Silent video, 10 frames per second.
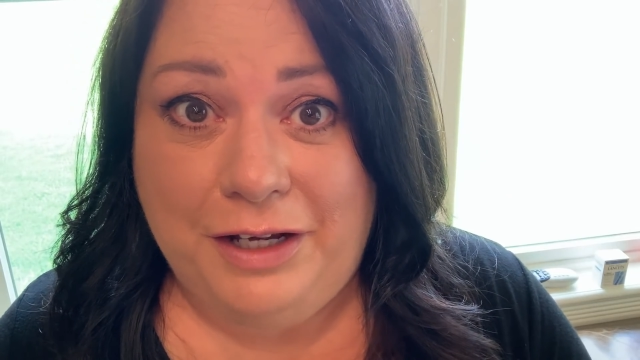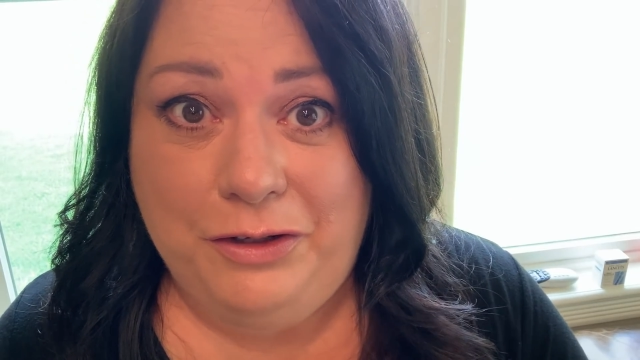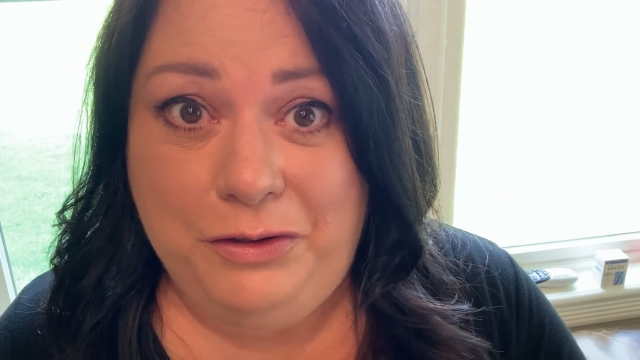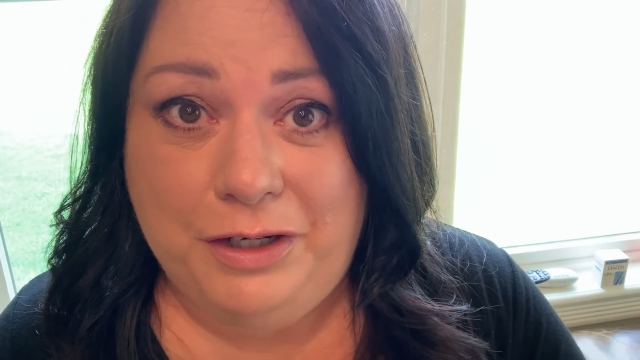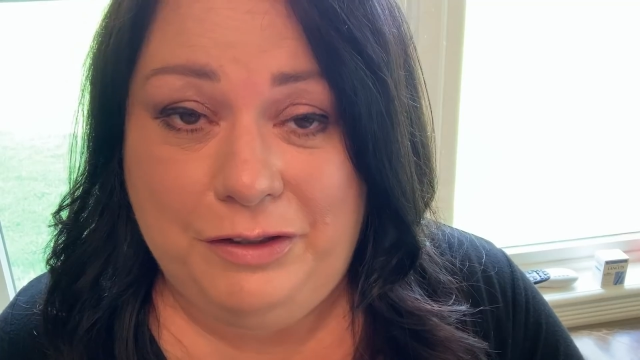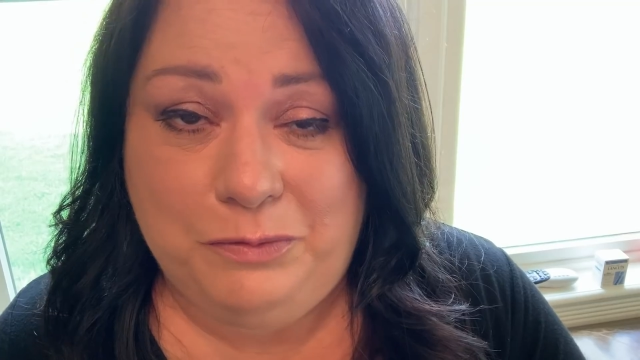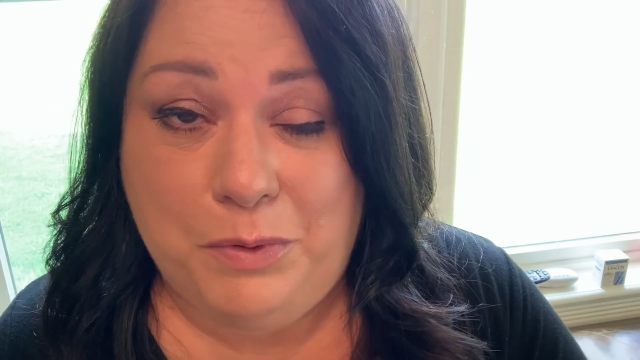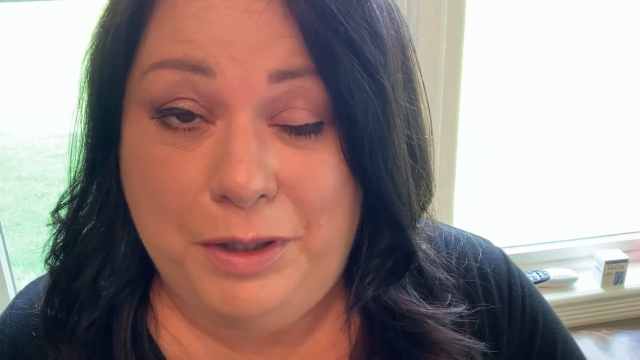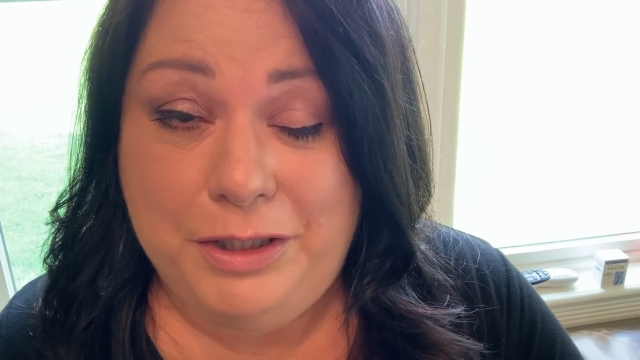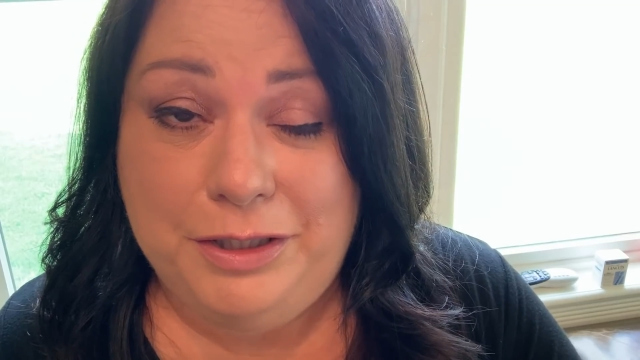I know you guys
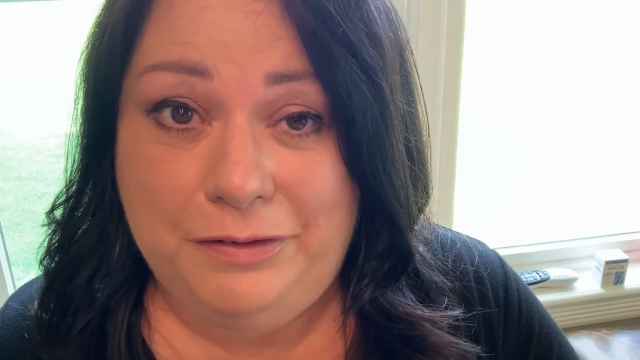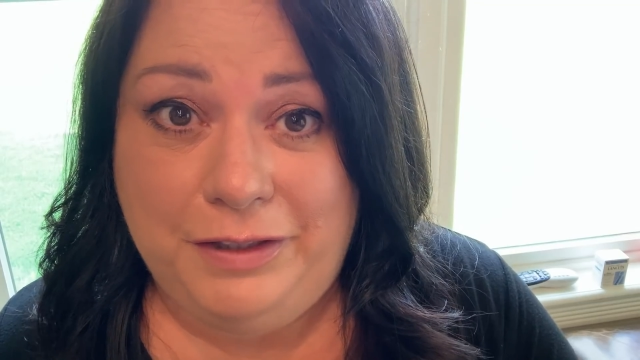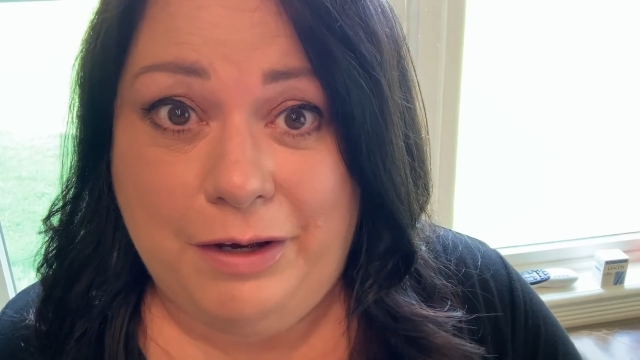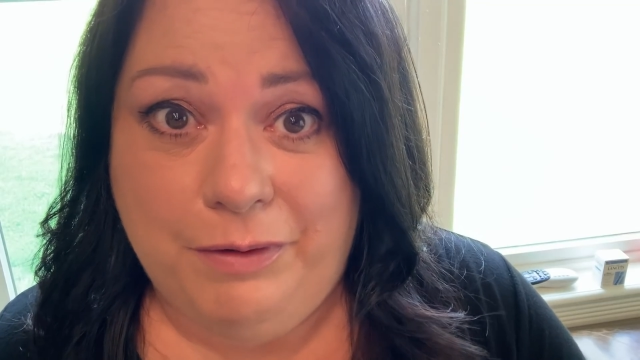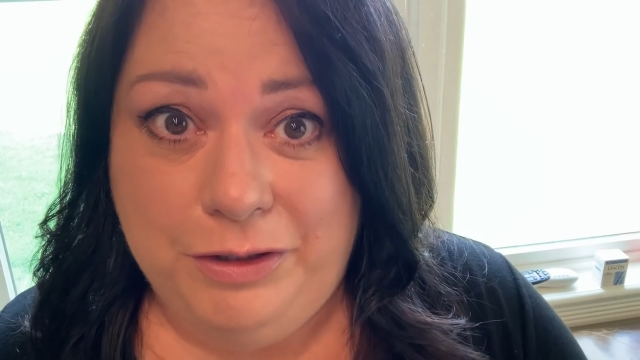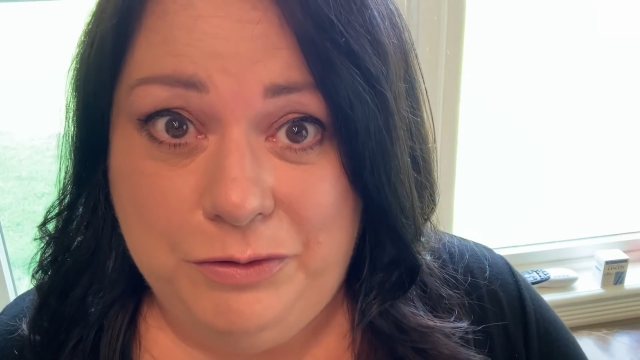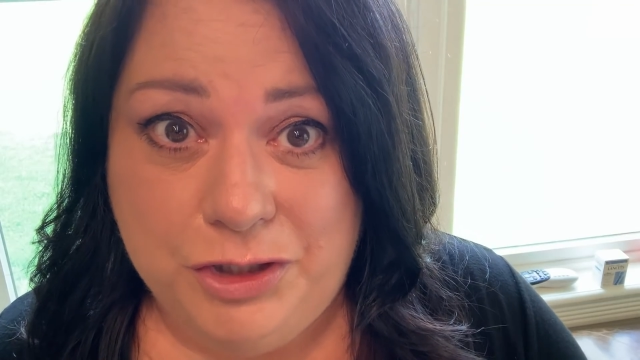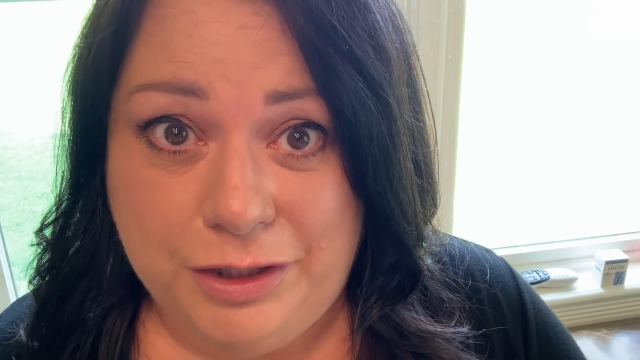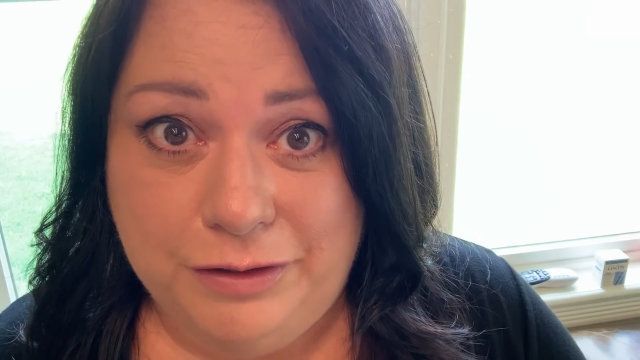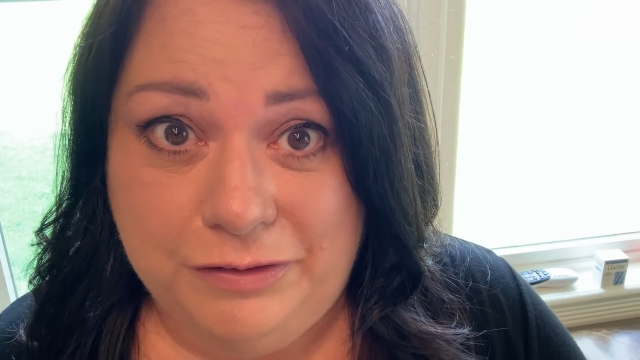wanted to see how I do
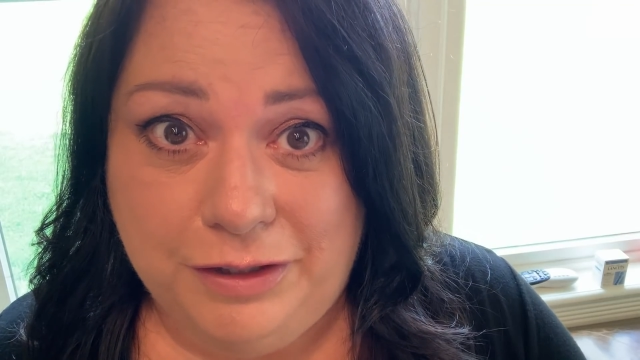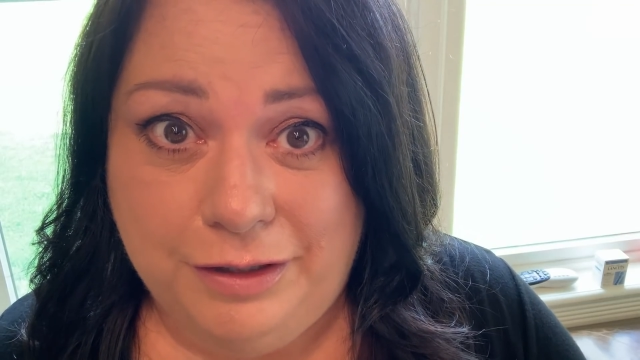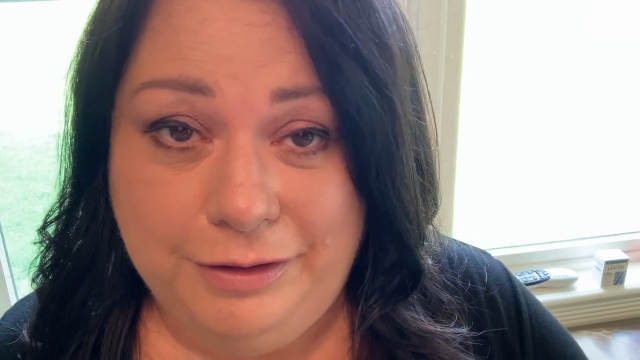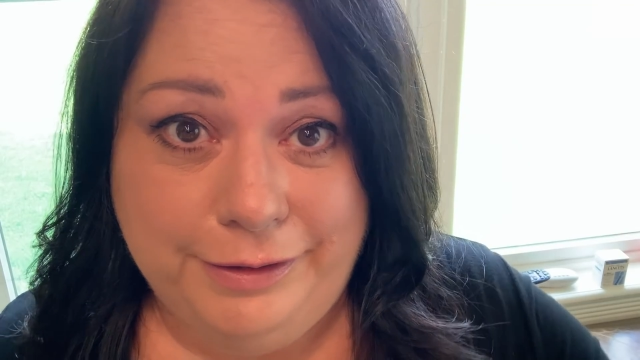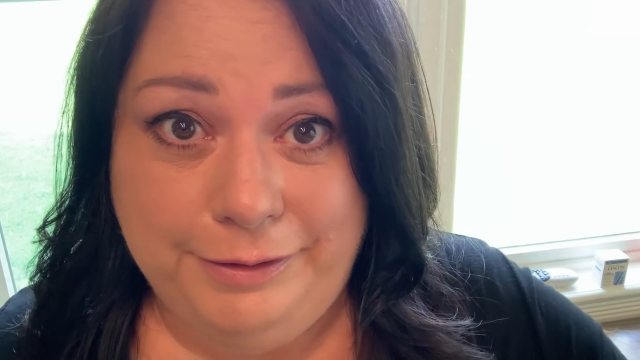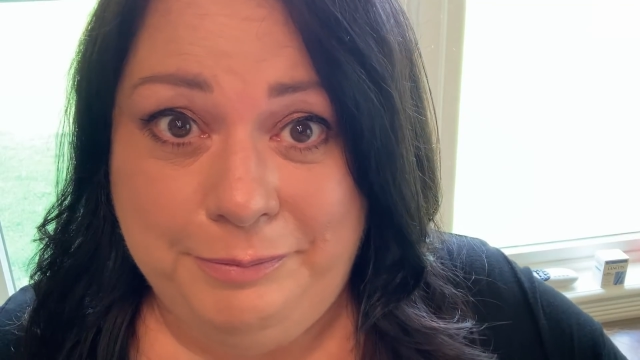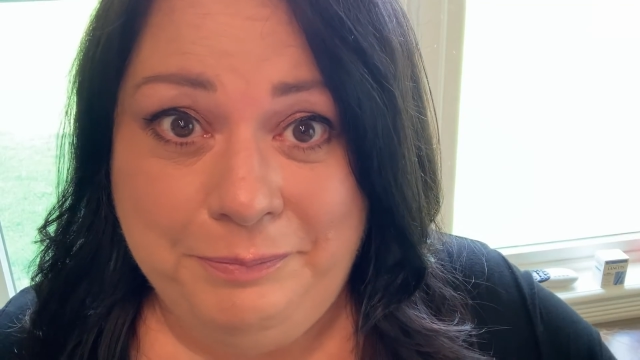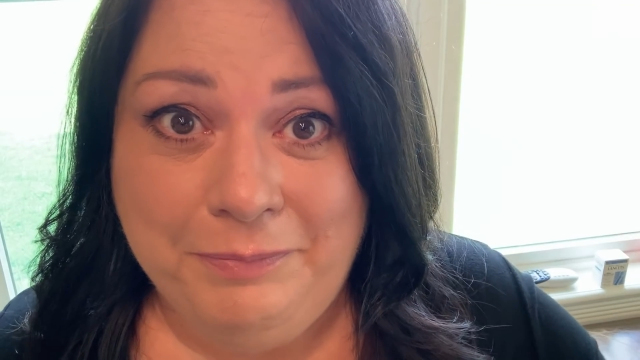chicken stock, and